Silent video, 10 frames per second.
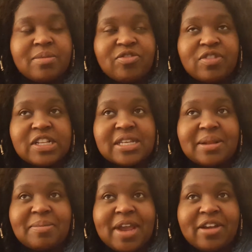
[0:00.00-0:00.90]
My friend is
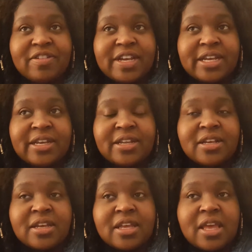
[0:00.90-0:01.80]
getting married,
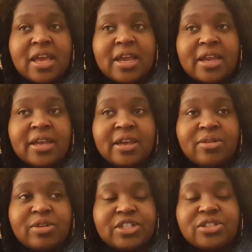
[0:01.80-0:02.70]

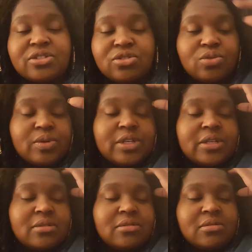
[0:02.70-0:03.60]
and we're just
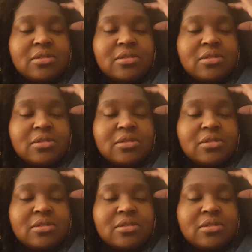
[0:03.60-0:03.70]
doing,